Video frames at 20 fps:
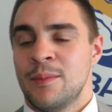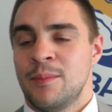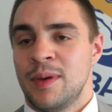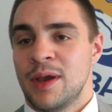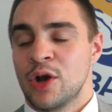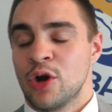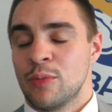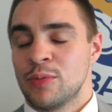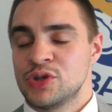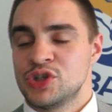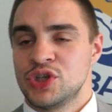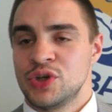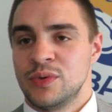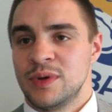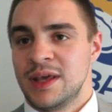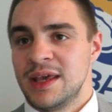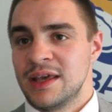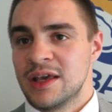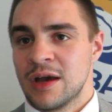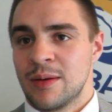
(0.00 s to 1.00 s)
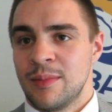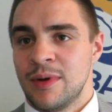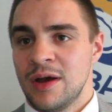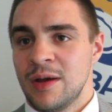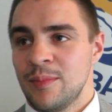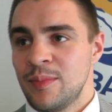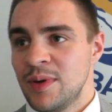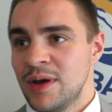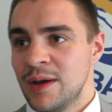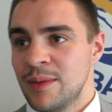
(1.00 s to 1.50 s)
big opportunity come
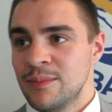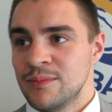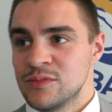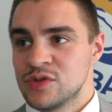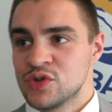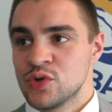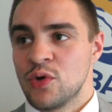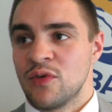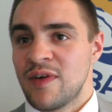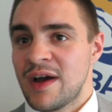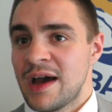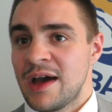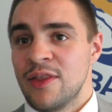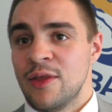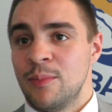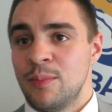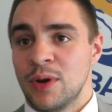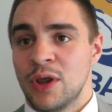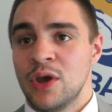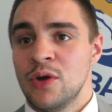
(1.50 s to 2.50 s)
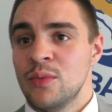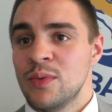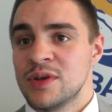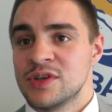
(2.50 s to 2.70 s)
up, sort of out of the blue.